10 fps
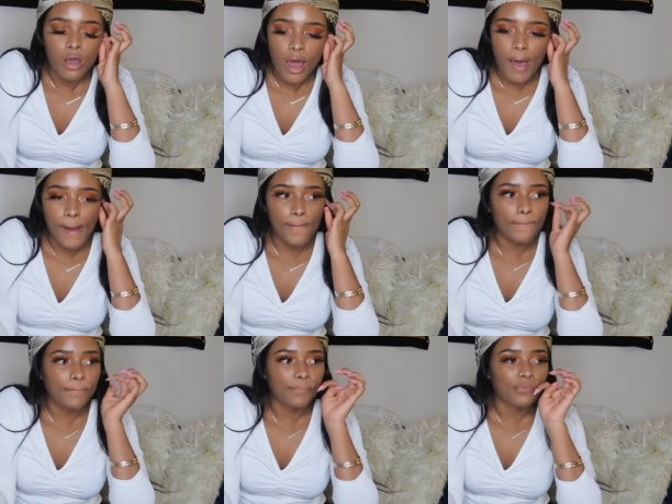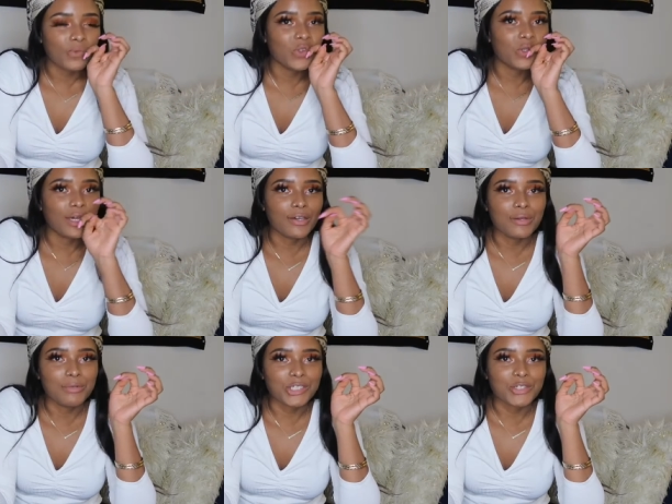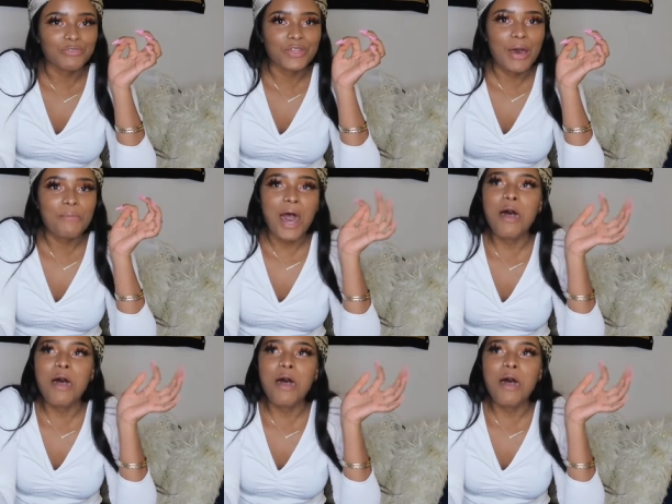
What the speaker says: And do like a commercial for them.